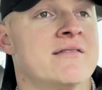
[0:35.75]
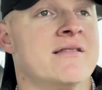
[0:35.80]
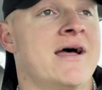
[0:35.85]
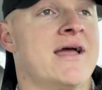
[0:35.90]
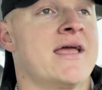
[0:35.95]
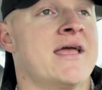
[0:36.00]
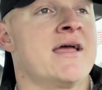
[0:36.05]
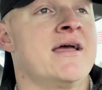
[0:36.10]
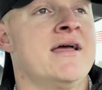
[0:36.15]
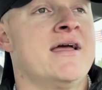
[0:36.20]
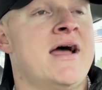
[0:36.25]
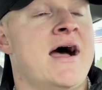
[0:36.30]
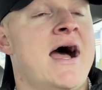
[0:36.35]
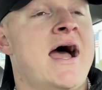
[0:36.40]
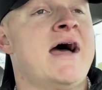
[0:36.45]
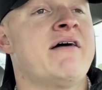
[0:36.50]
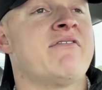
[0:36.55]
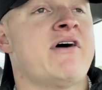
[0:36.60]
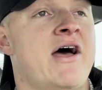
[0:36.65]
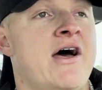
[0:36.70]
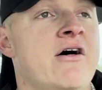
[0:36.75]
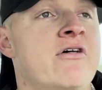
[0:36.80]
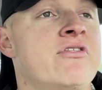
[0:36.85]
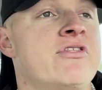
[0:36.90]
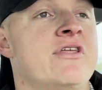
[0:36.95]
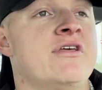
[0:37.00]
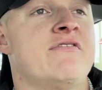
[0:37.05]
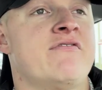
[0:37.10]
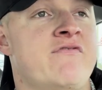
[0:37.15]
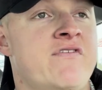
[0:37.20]
Like I have a
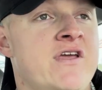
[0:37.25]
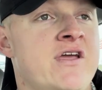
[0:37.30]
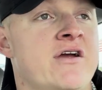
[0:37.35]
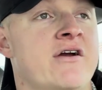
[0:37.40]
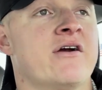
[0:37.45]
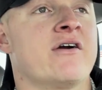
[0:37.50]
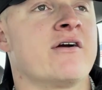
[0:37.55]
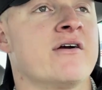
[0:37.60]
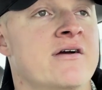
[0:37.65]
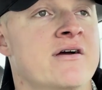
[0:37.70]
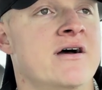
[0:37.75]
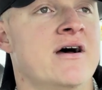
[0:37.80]
healthy fear